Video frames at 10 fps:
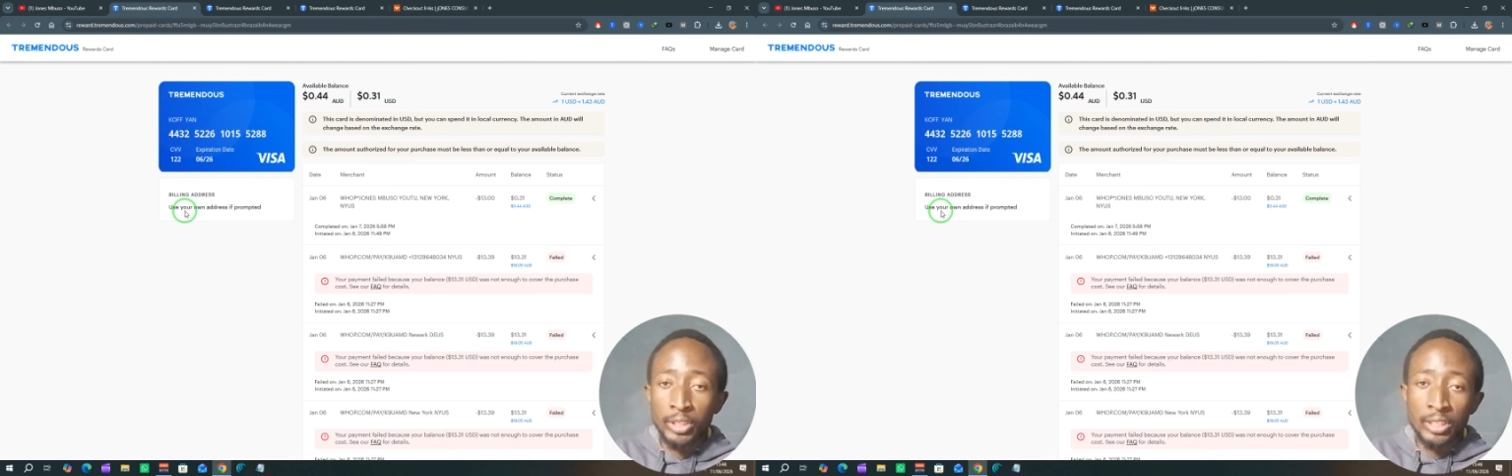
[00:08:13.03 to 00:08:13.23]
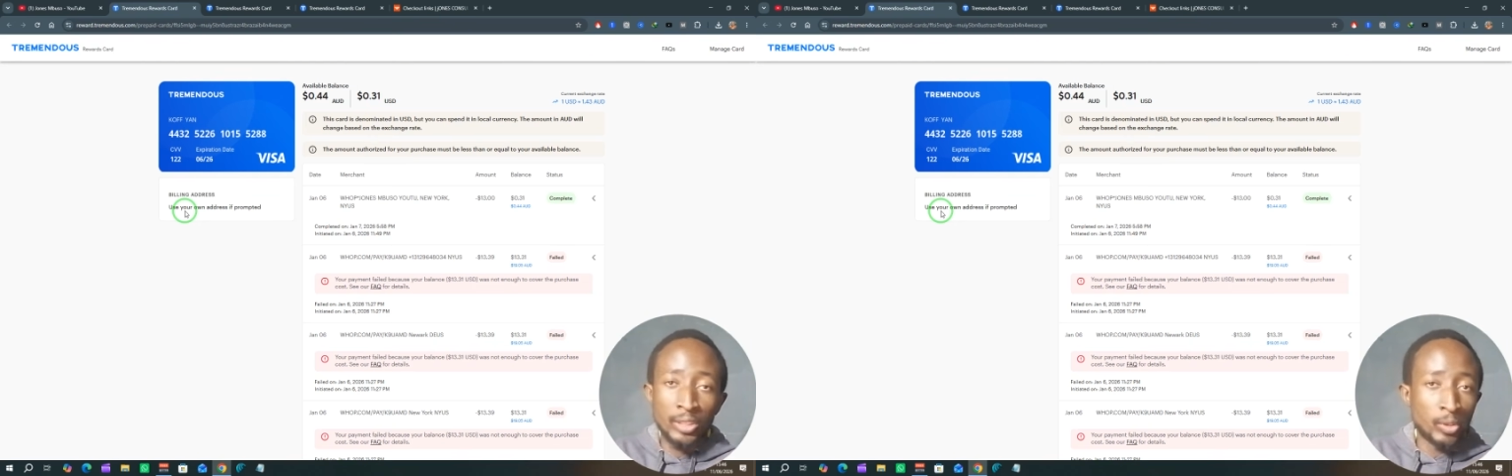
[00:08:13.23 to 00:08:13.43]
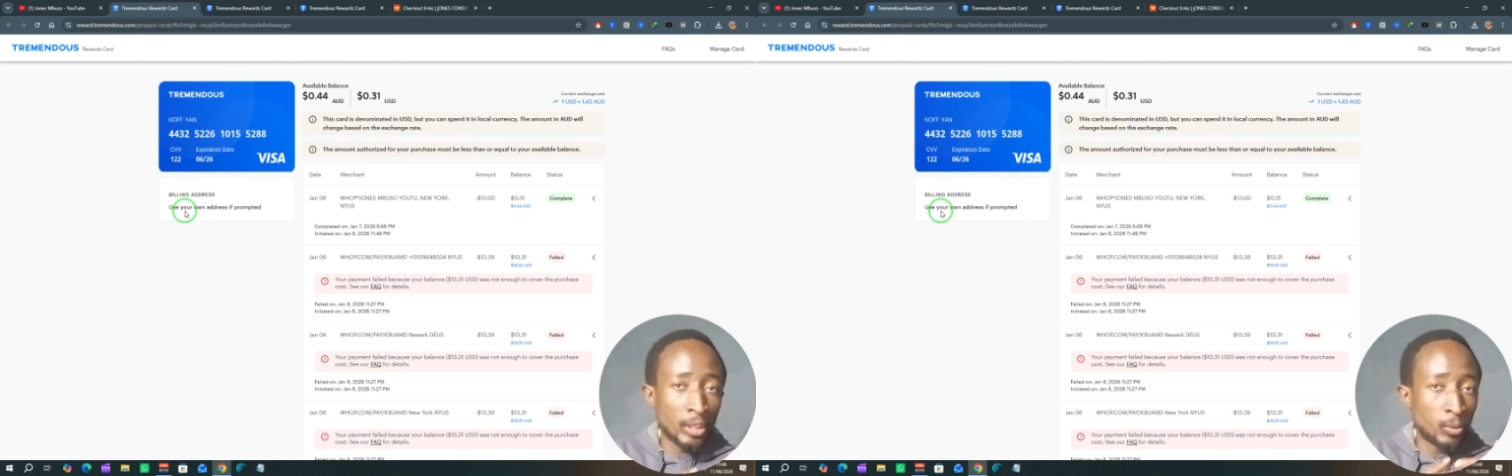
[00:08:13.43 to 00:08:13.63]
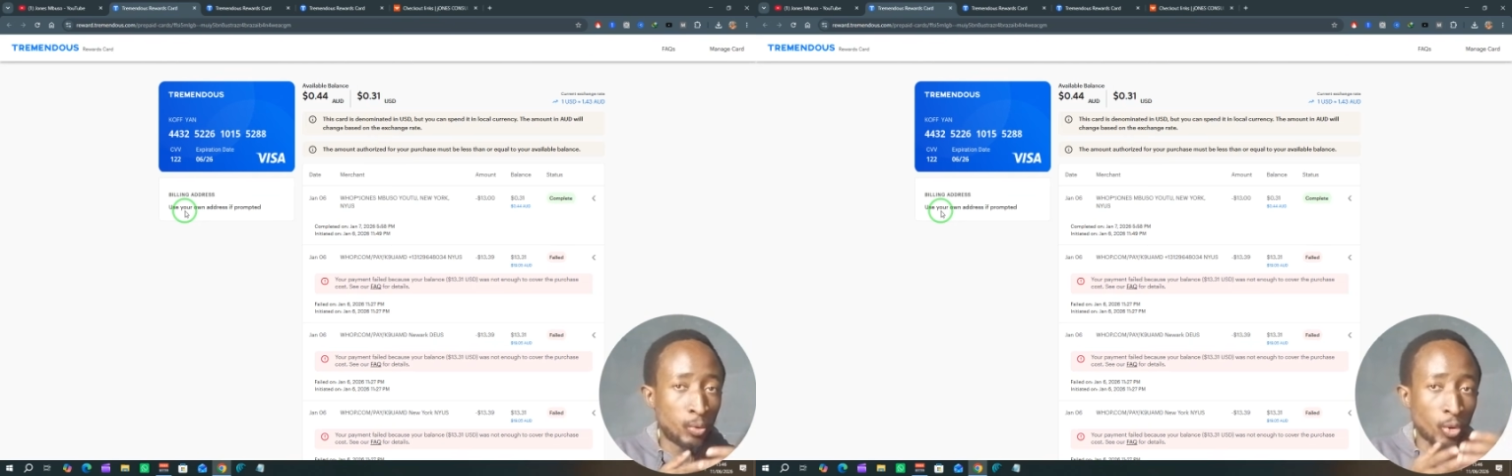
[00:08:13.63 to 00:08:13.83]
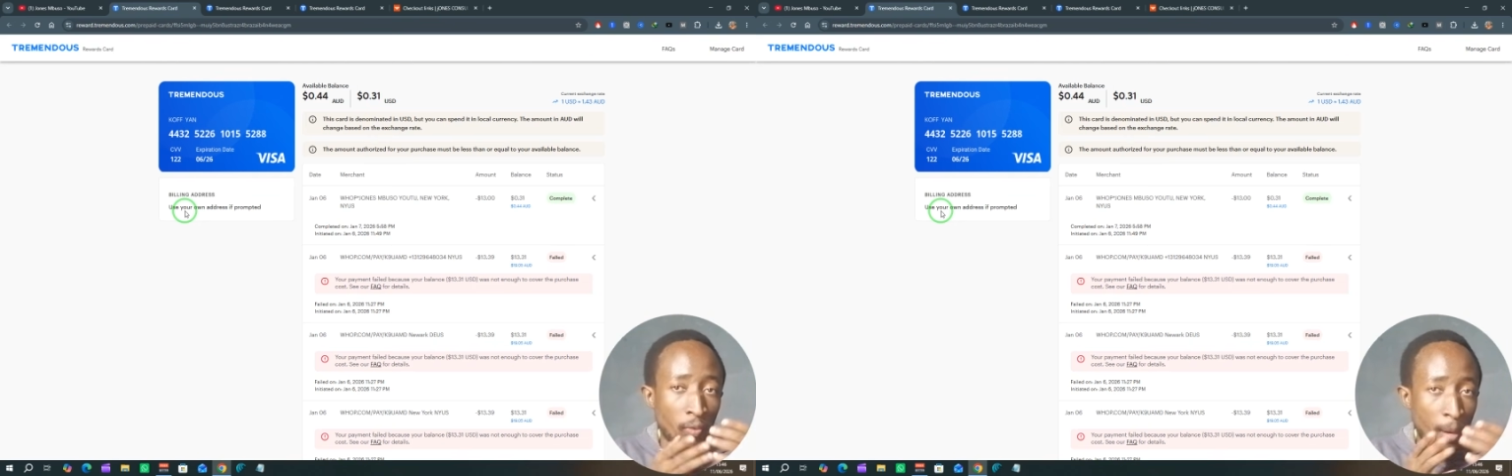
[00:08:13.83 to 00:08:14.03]
You can
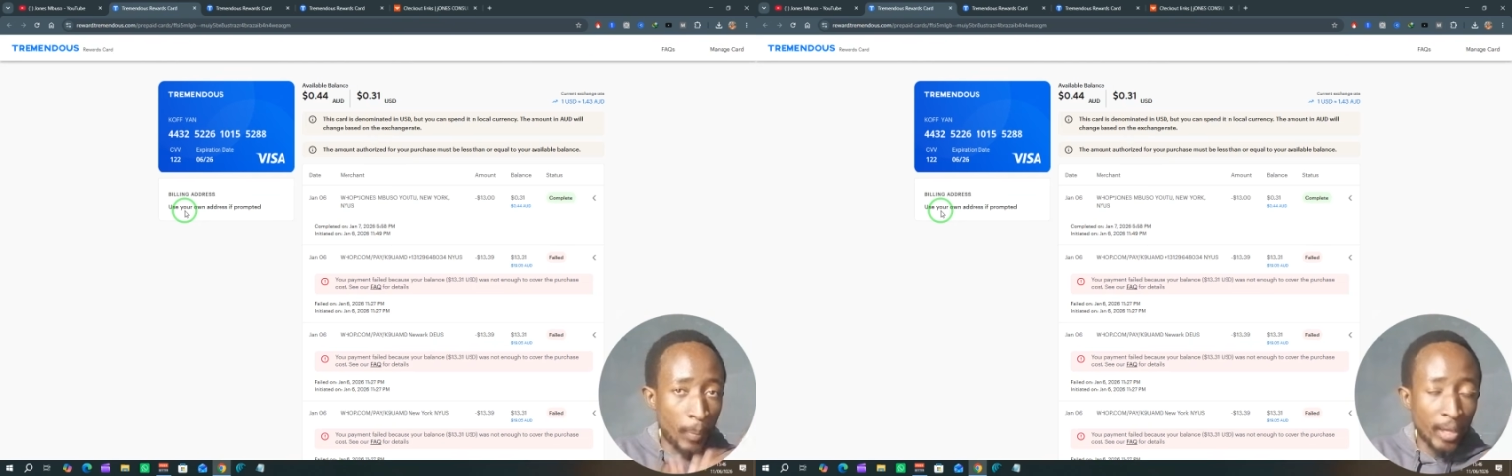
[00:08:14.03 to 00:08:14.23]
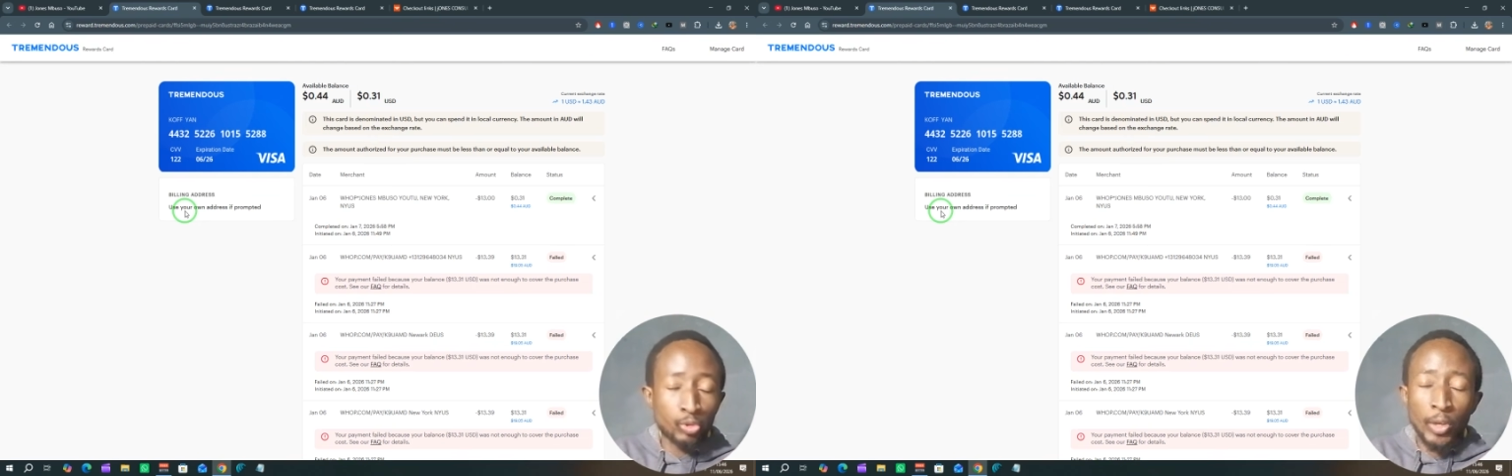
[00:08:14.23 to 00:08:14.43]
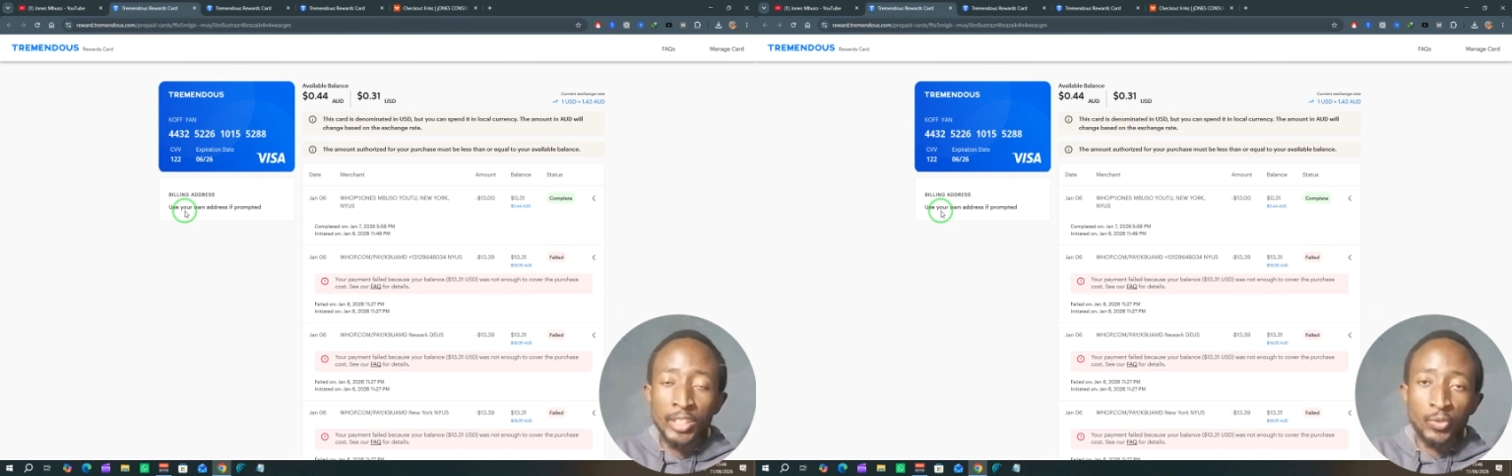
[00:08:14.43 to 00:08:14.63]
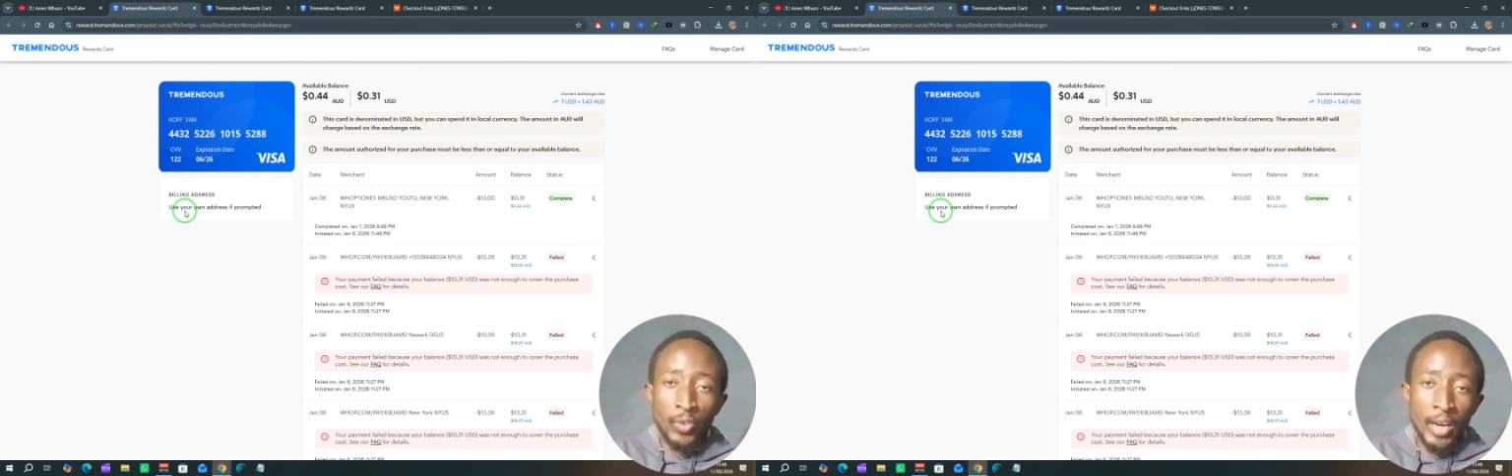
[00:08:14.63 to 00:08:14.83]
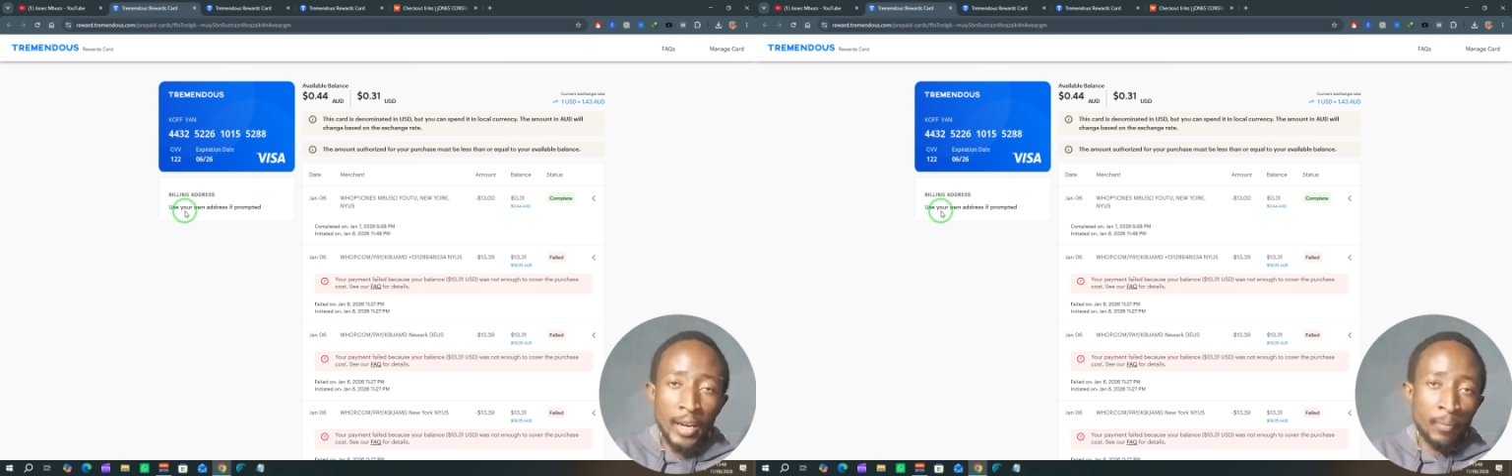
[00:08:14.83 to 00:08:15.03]
withdraw via bank
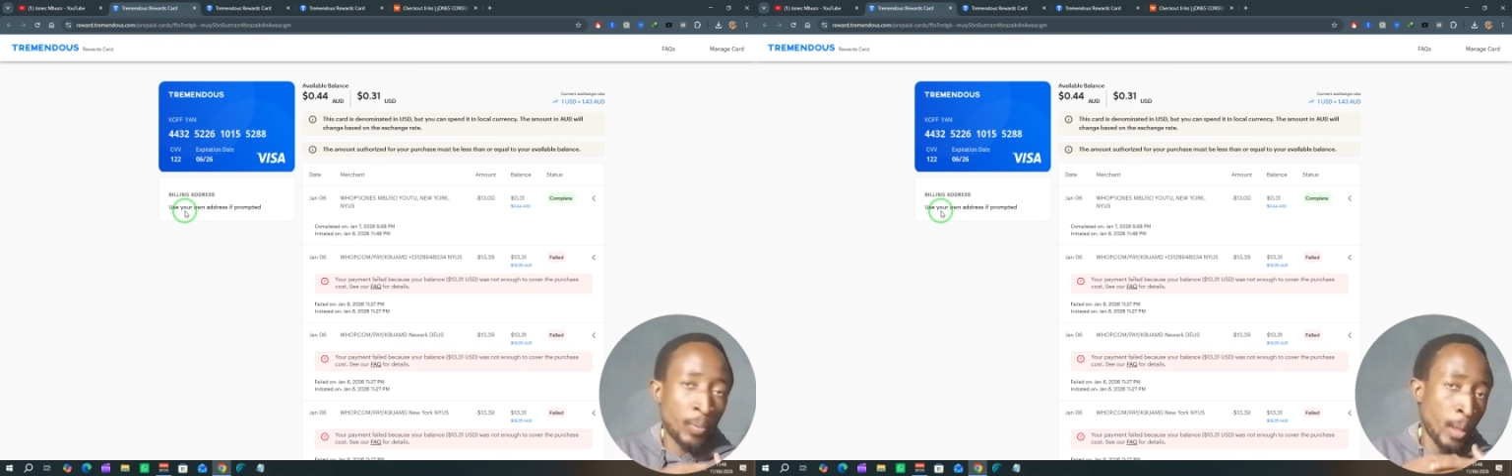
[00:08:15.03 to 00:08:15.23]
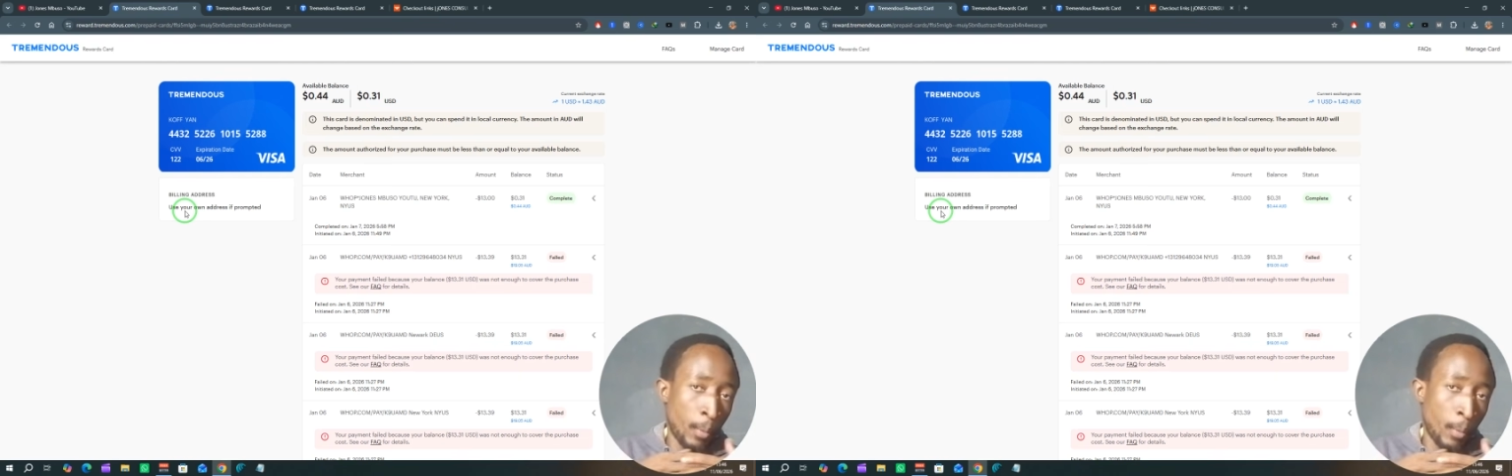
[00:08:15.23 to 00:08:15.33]
transfer,